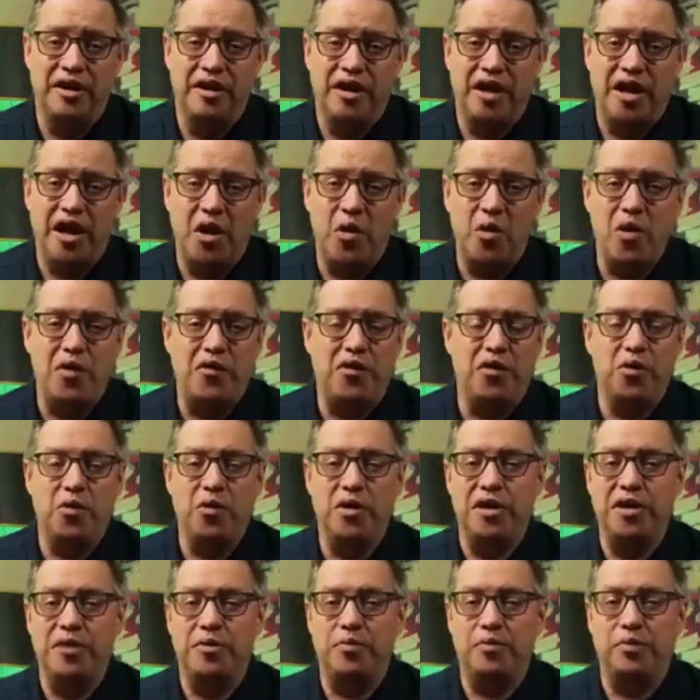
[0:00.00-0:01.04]
However,
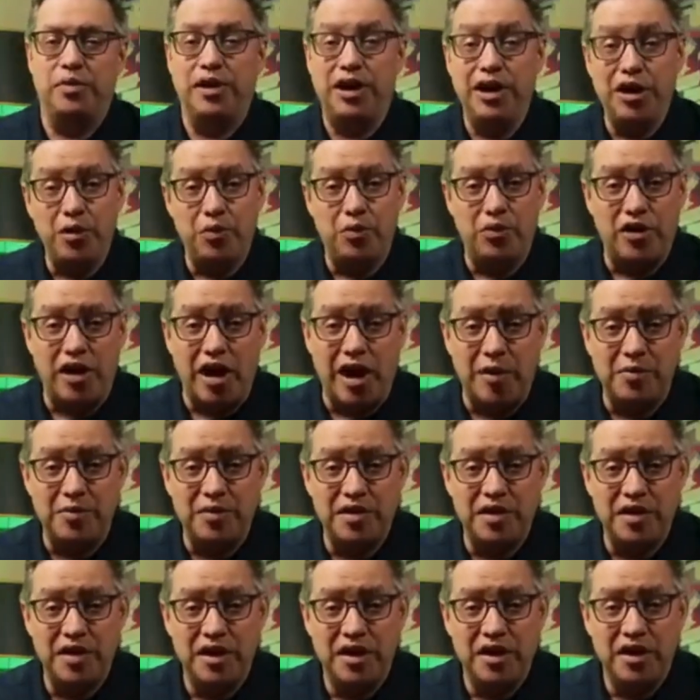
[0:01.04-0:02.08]
with player
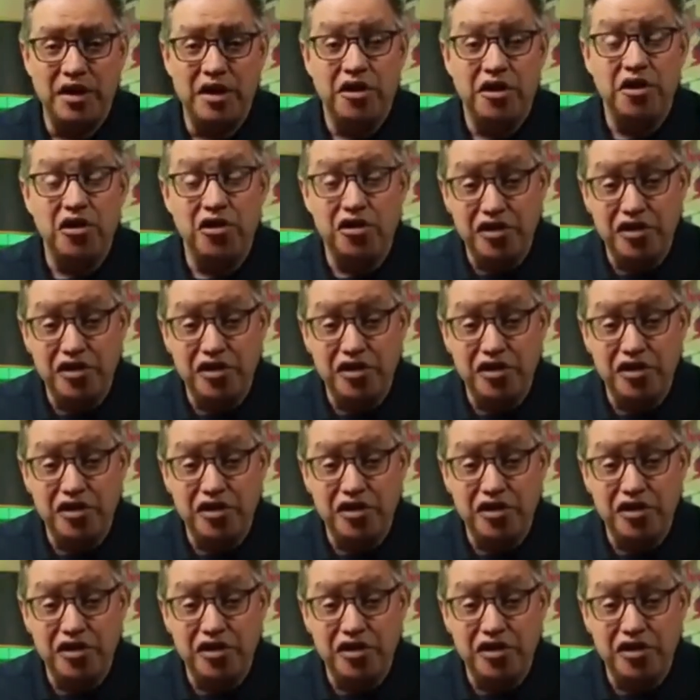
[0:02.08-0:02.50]
props, you're